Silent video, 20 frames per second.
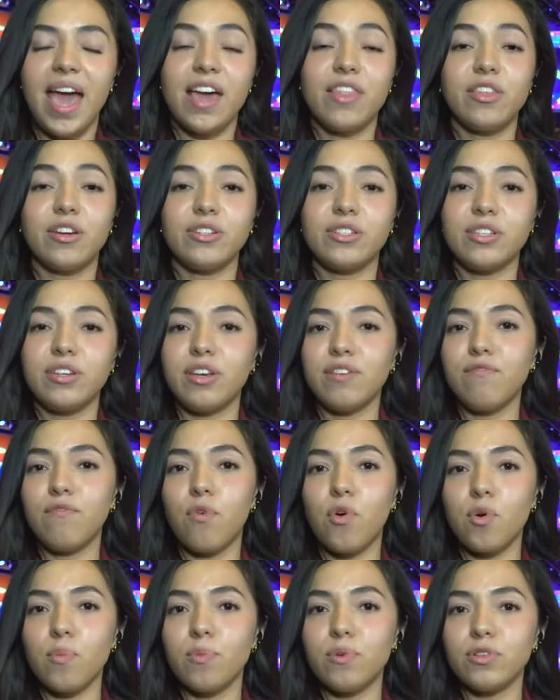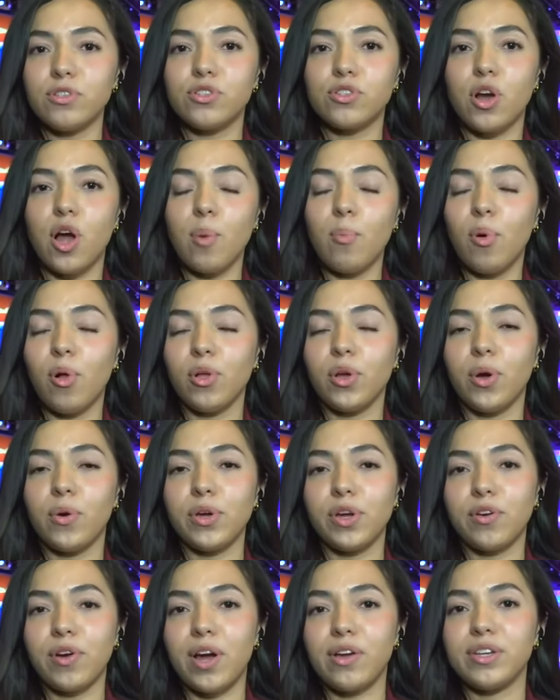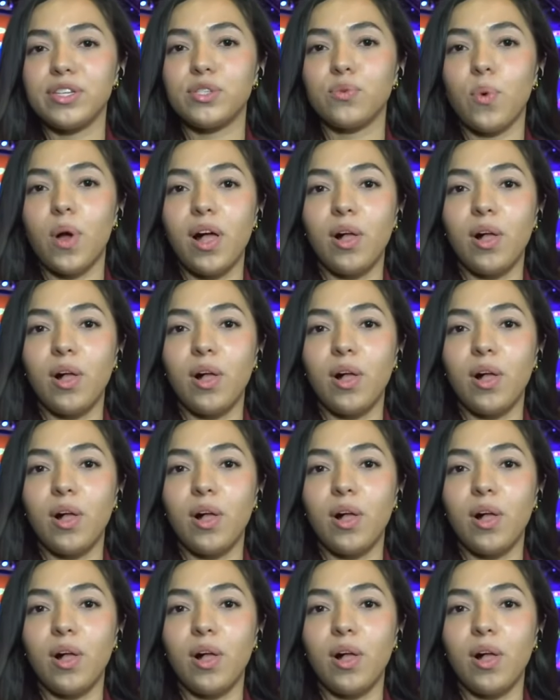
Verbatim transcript: and there's an informal straw poll going around as